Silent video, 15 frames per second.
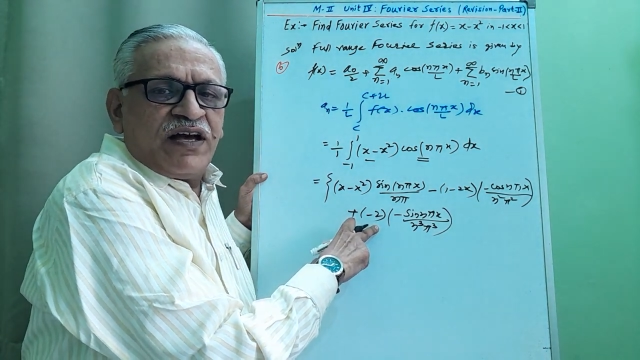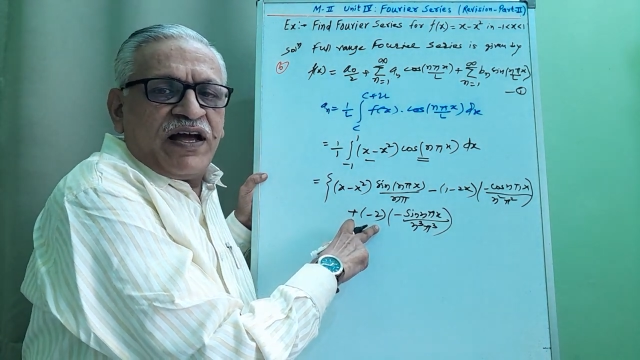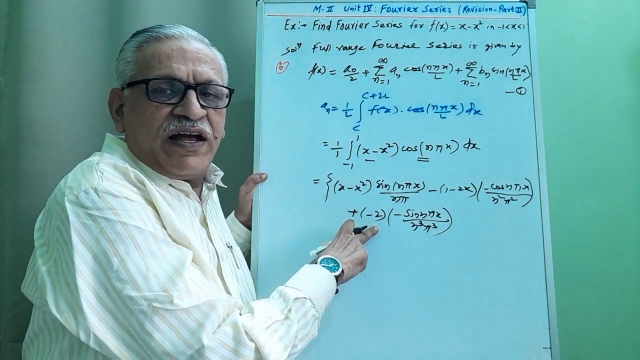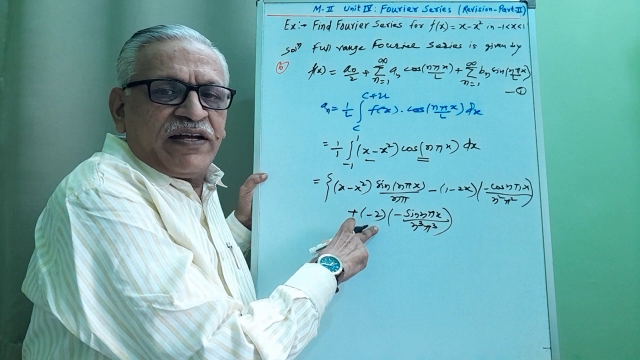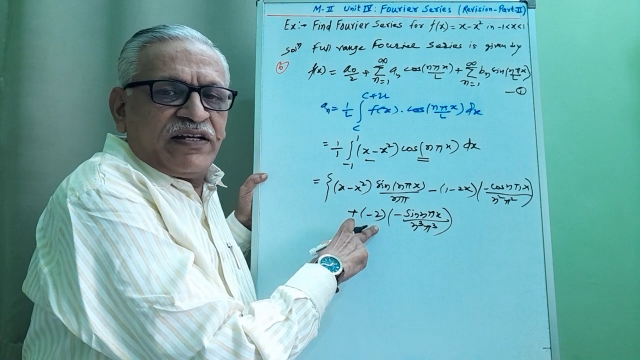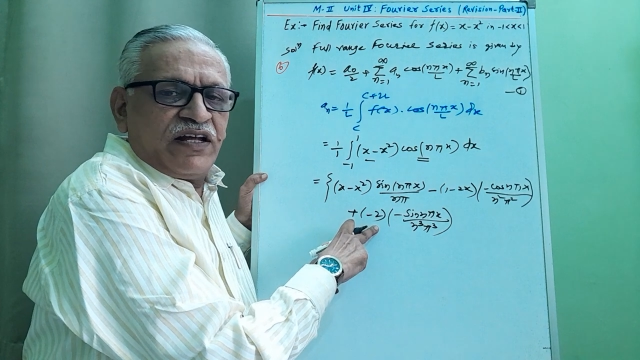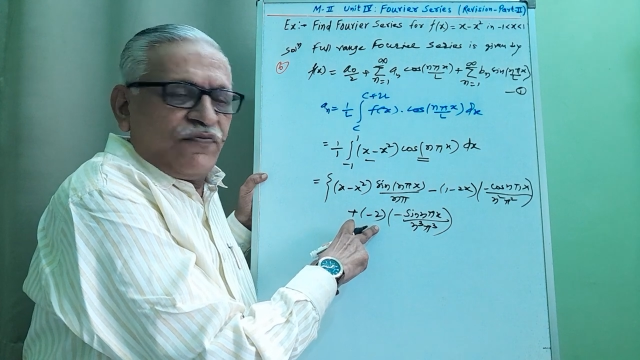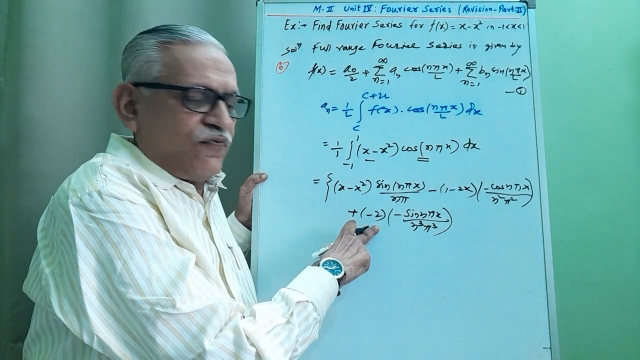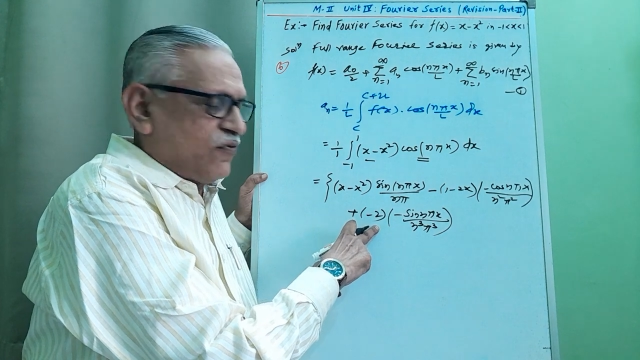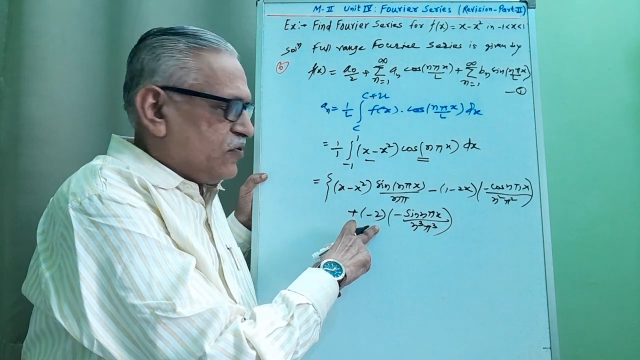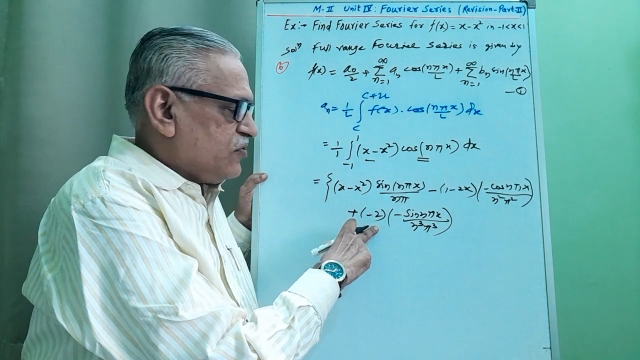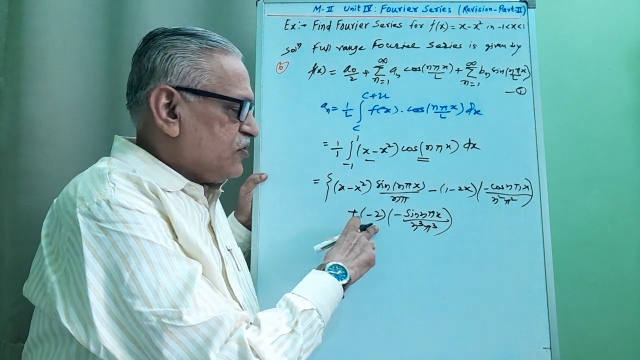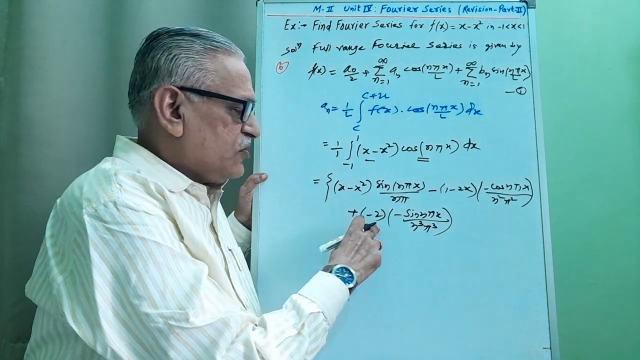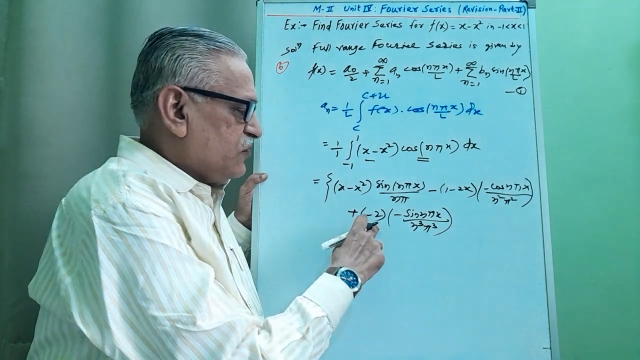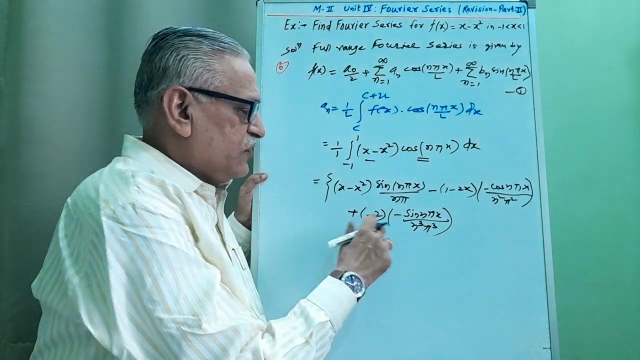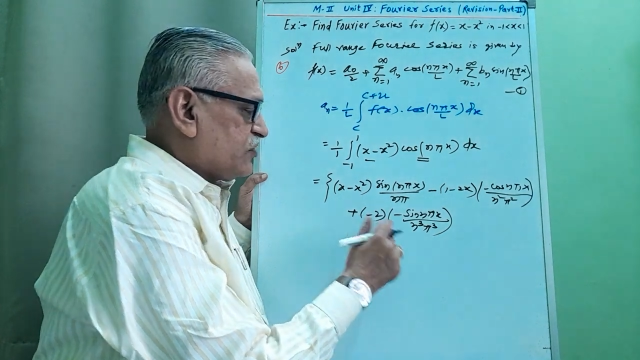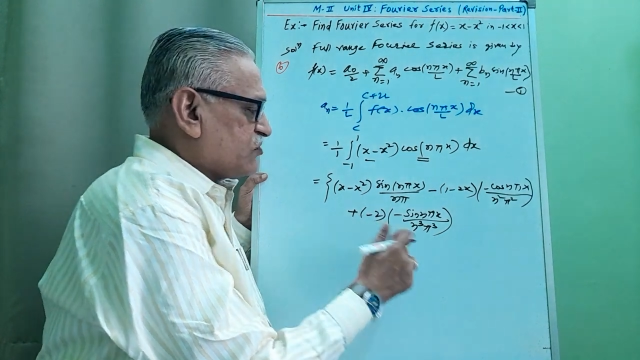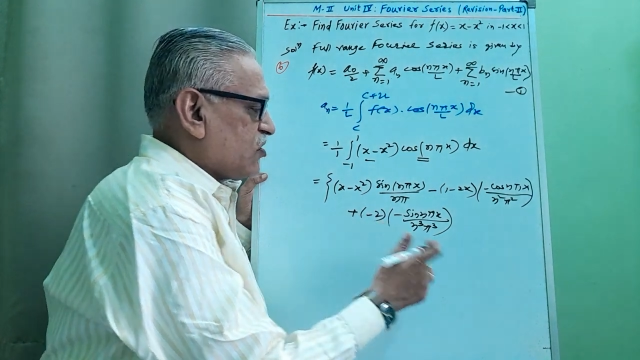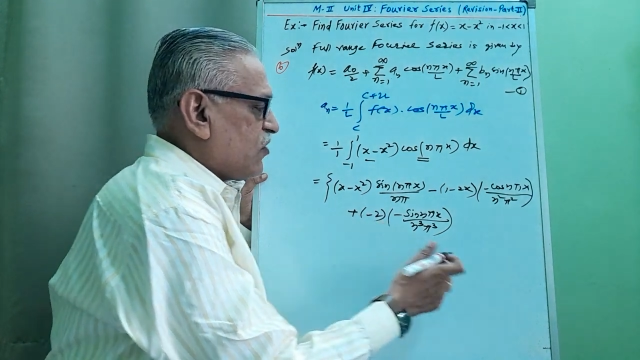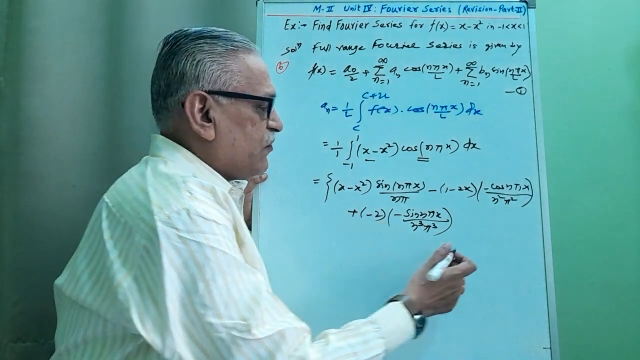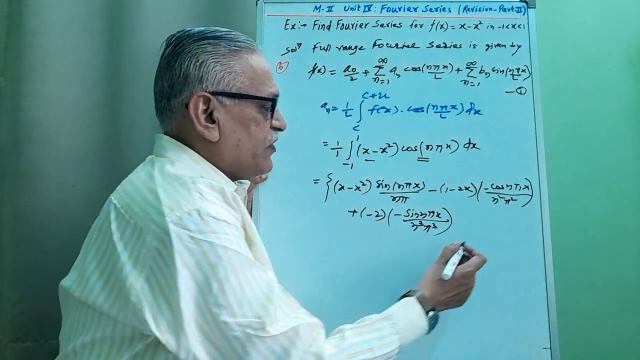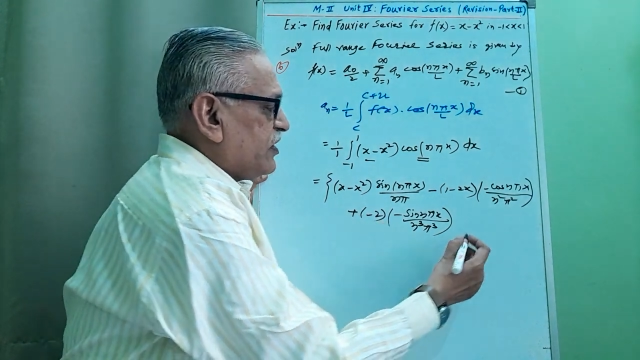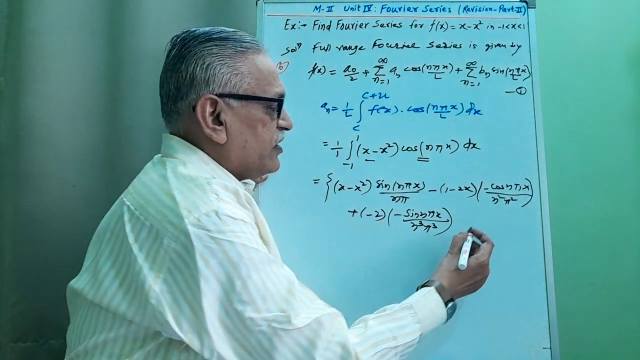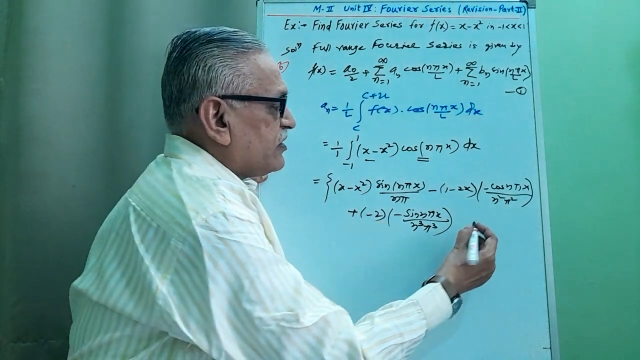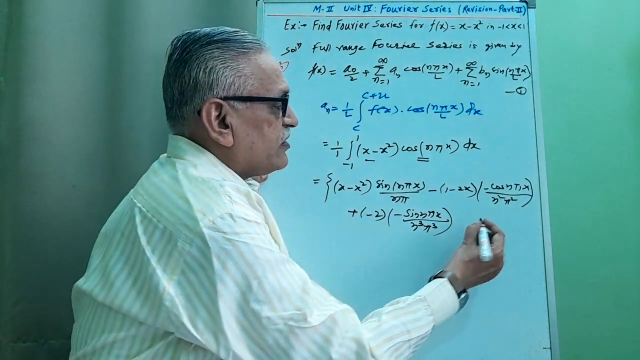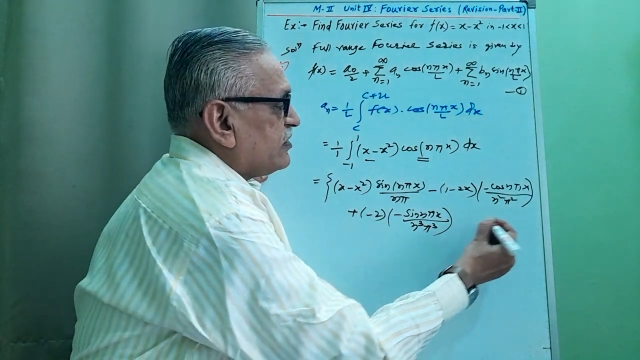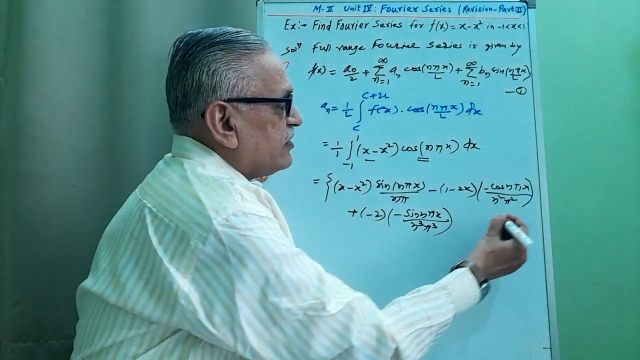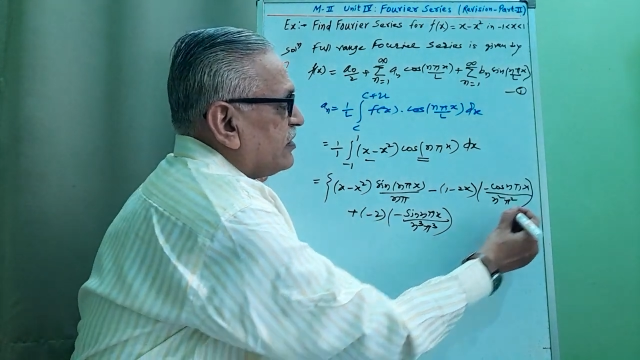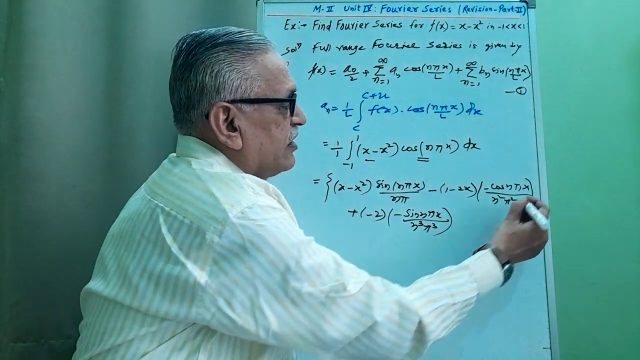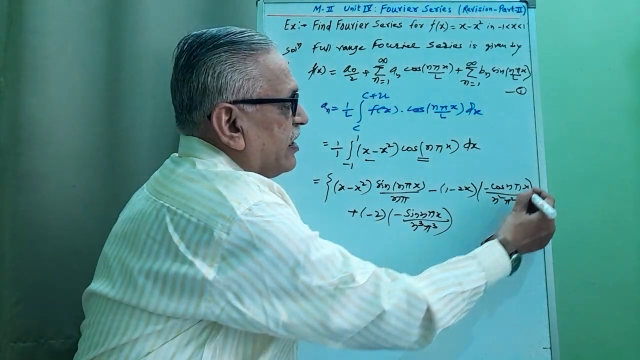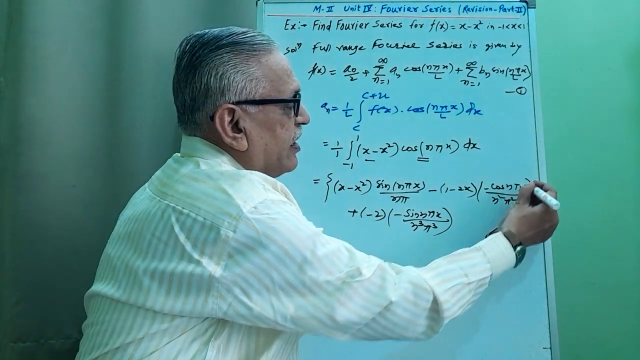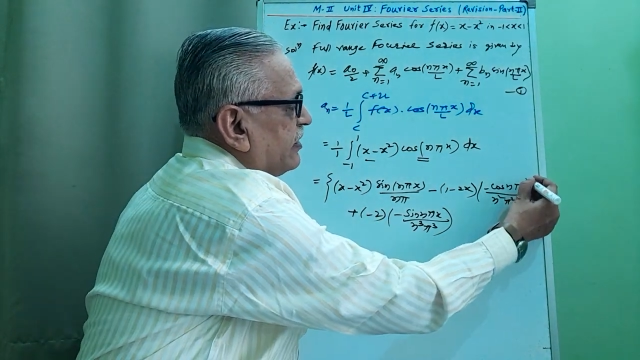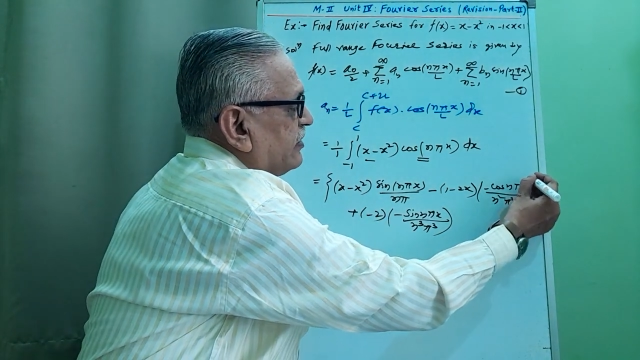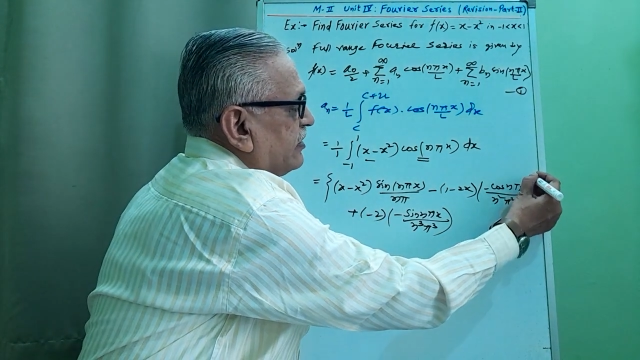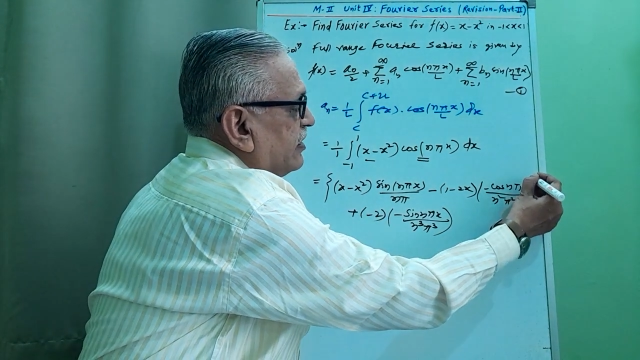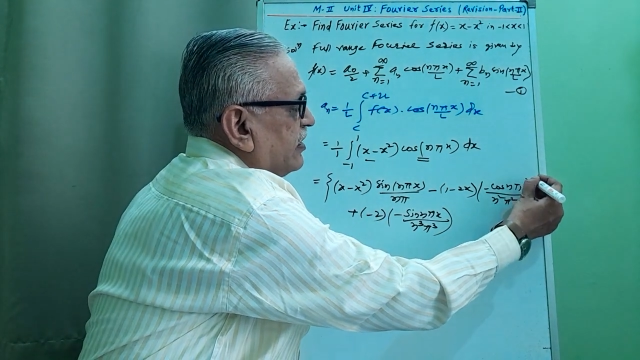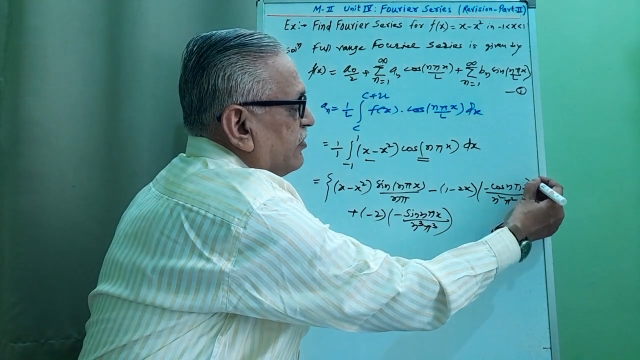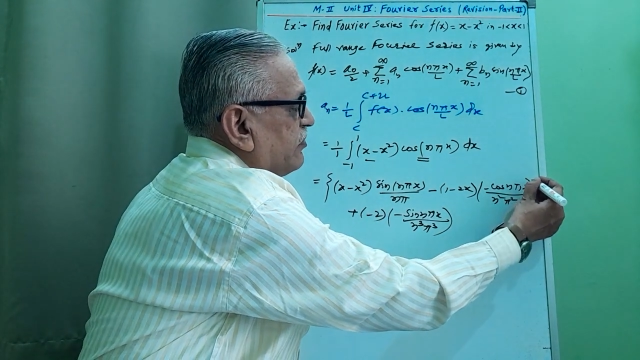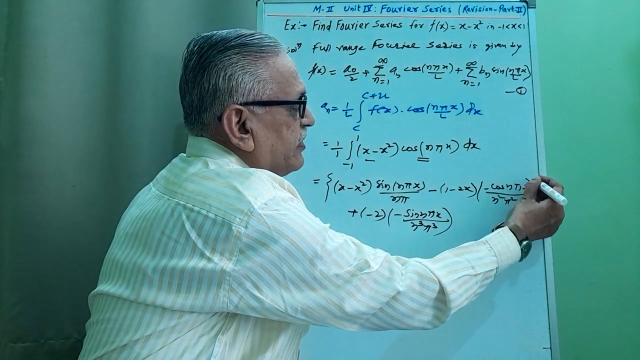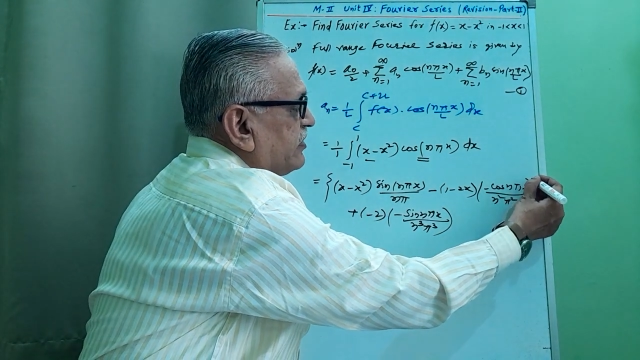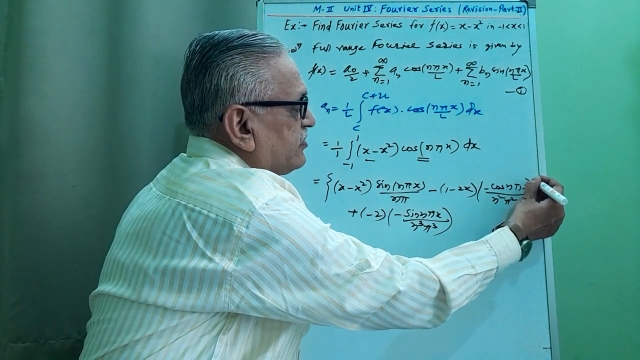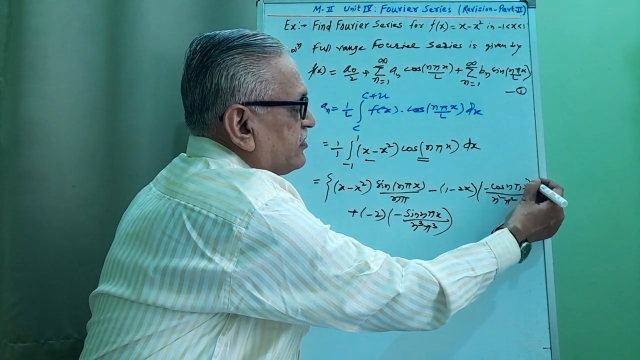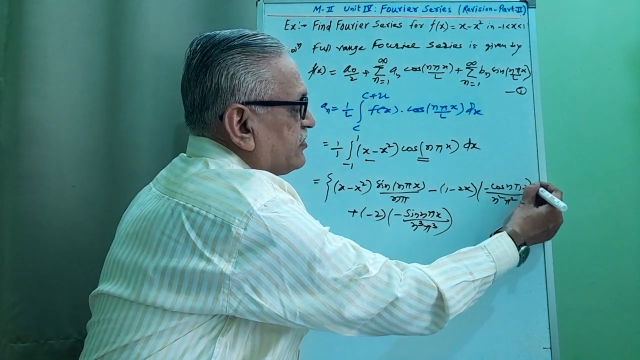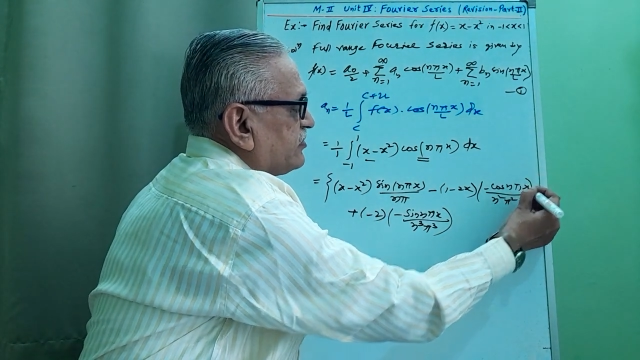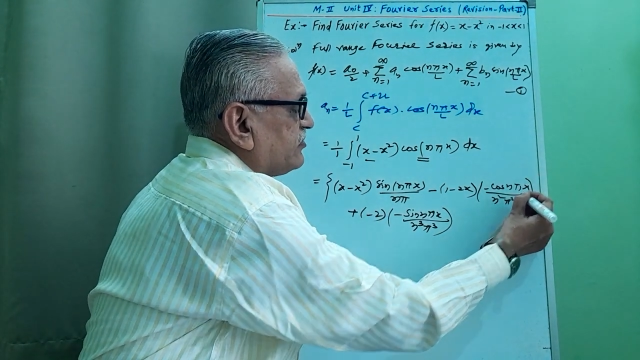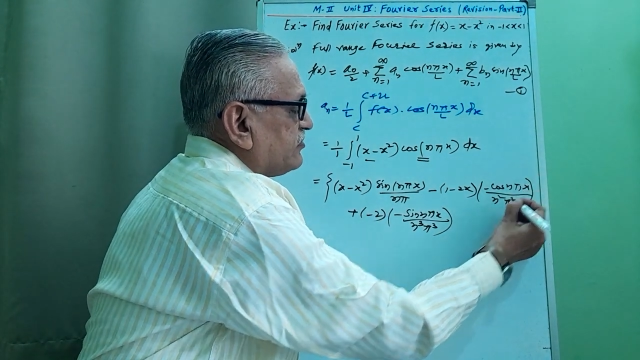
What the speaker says: and therefore we stop here, and the limits